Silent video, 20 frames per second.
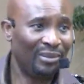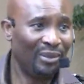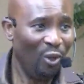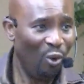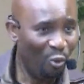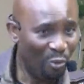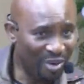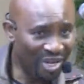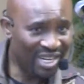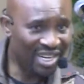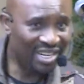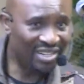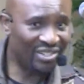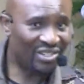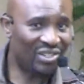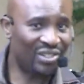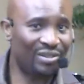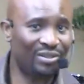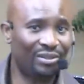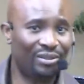
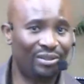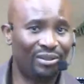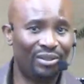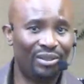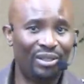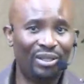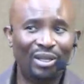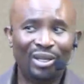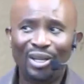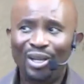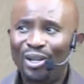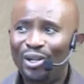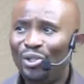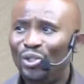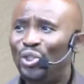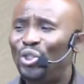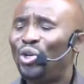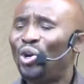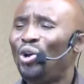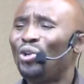Obedience.
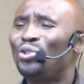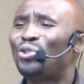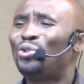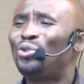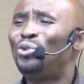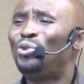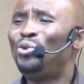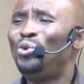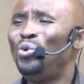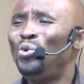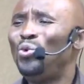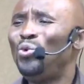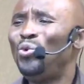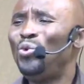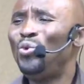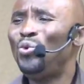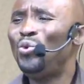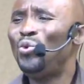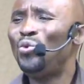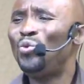Just
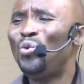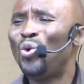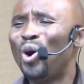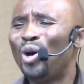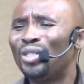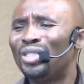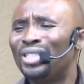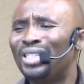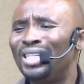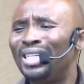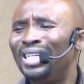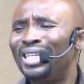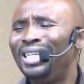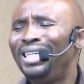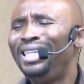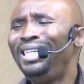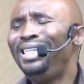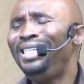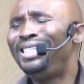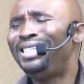do what
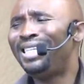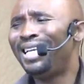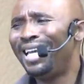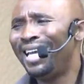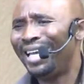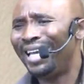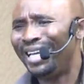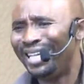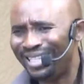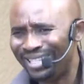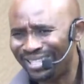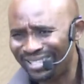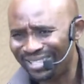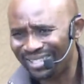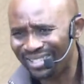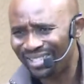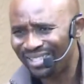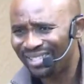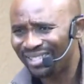he says.